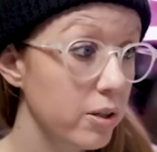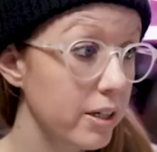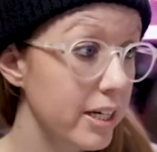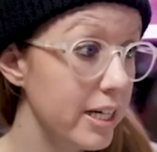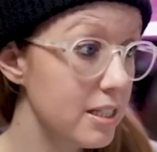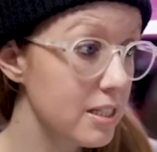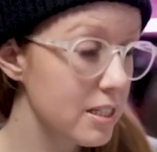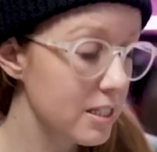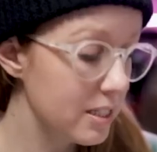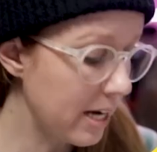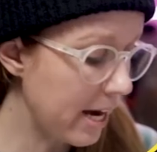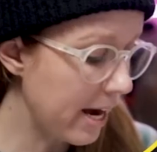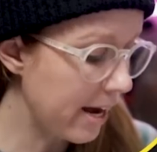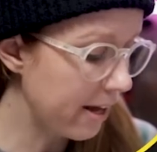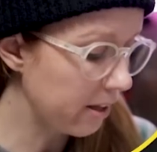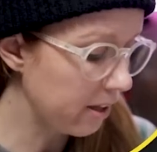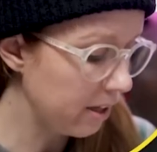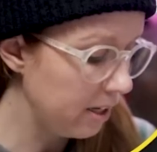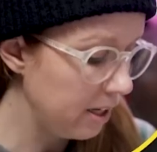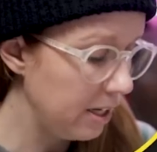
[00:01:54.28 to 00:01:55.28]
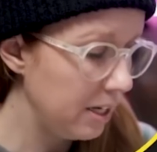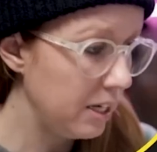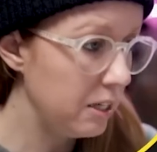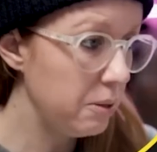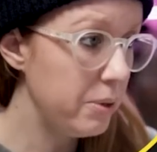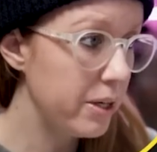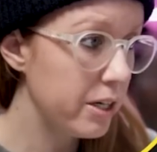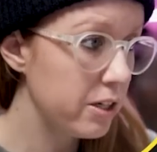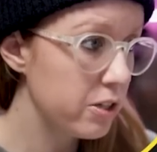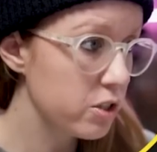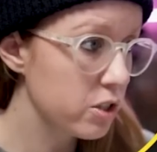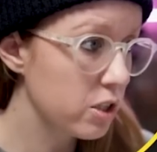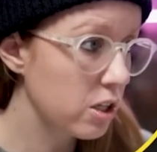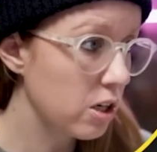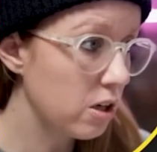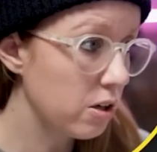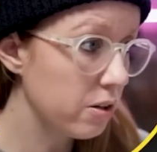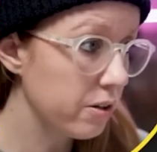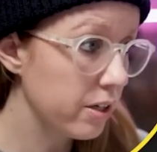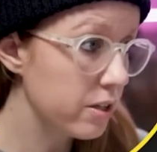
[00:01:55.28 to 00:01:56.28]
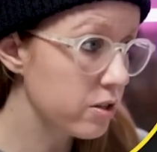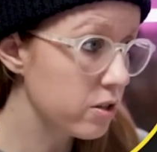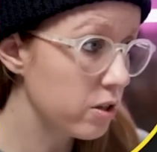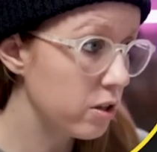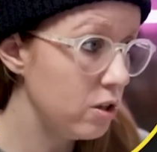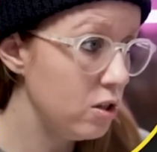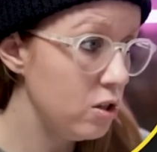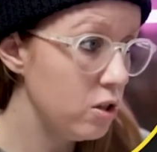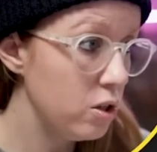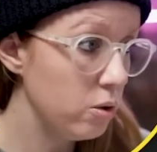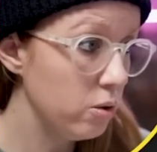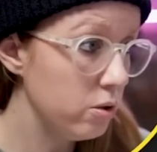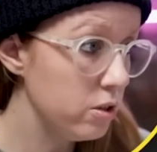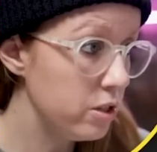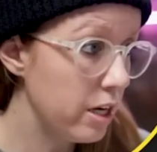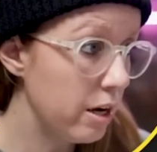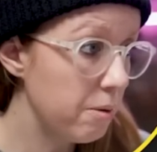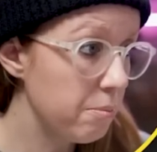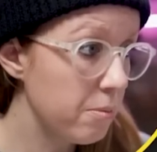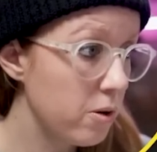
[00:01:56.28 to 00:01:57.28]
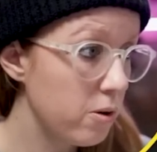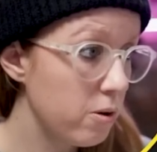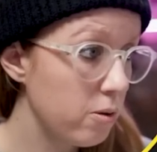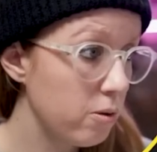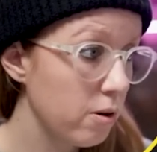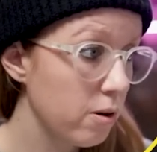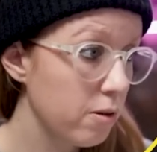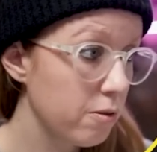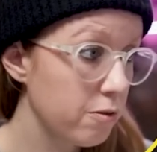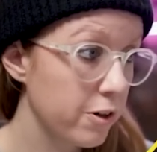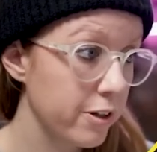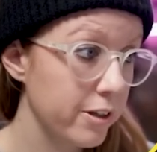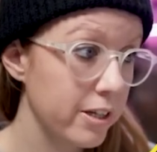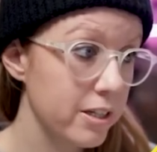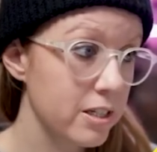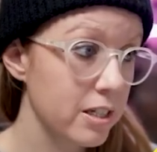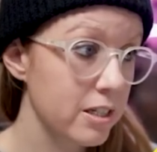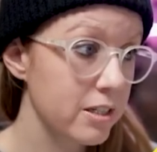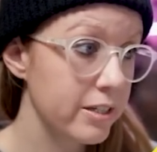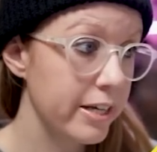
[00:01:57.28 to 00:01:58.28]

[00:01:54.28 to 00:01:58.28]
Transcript: Create Style, and we can just call this New Demo for this